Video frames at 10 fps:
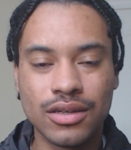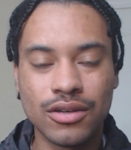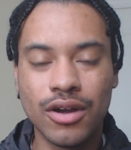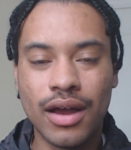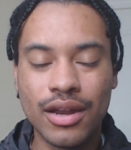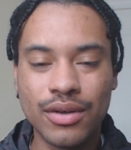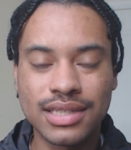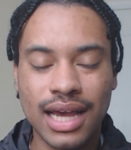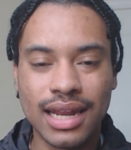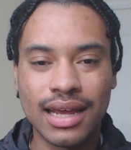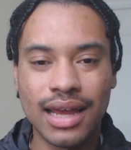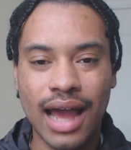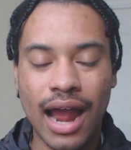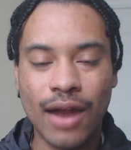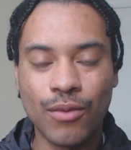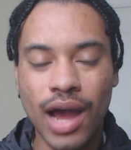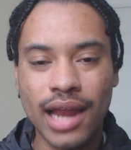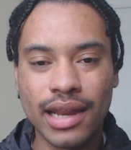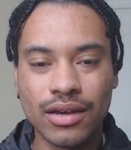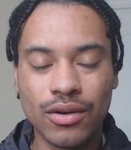You know, I know it's kind of
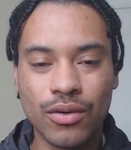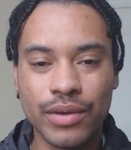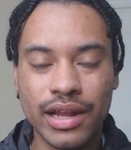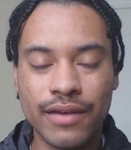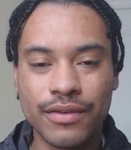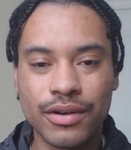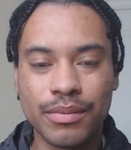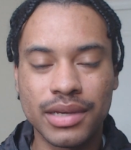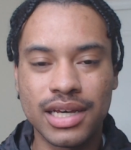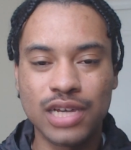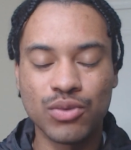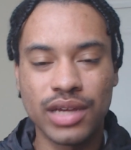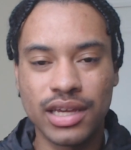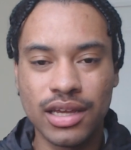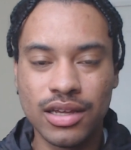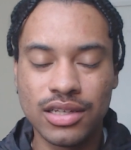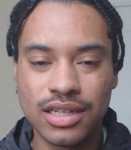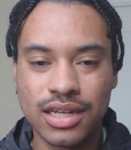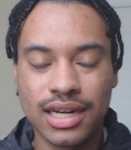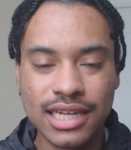ironic or whatever because we
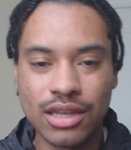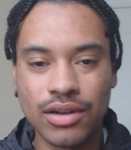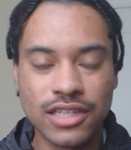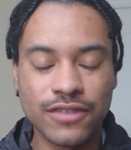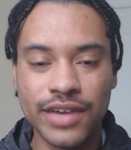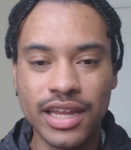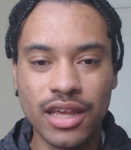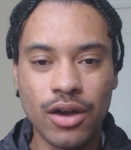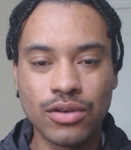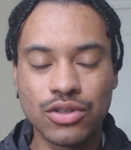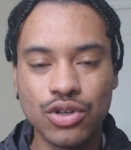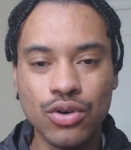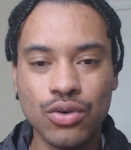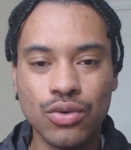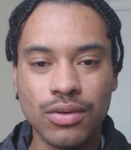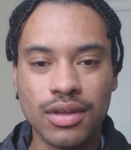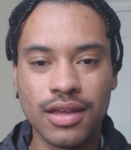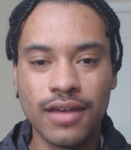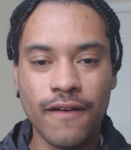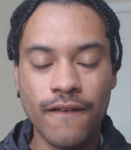clicked on this video to
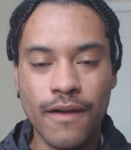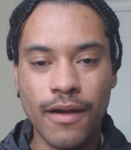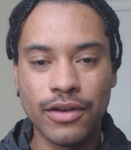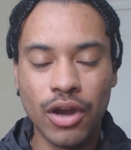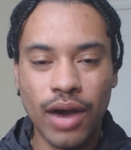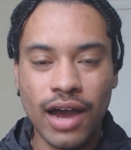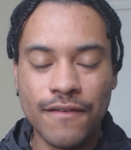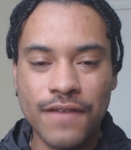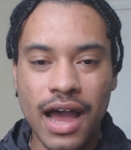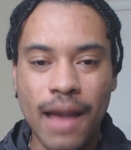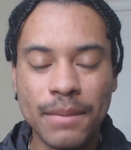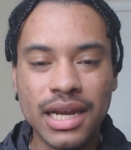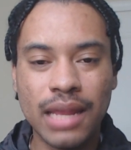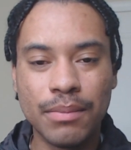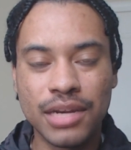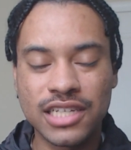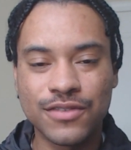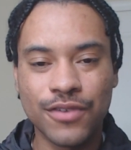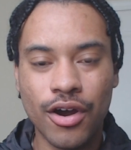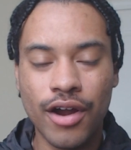know how to find money, but as
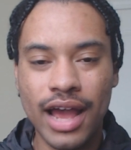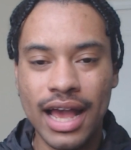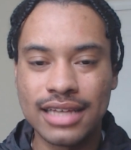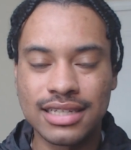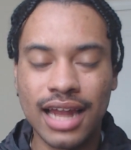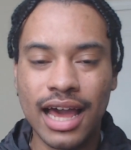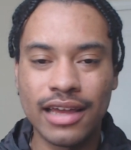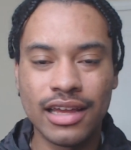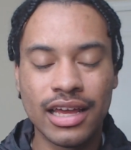far as like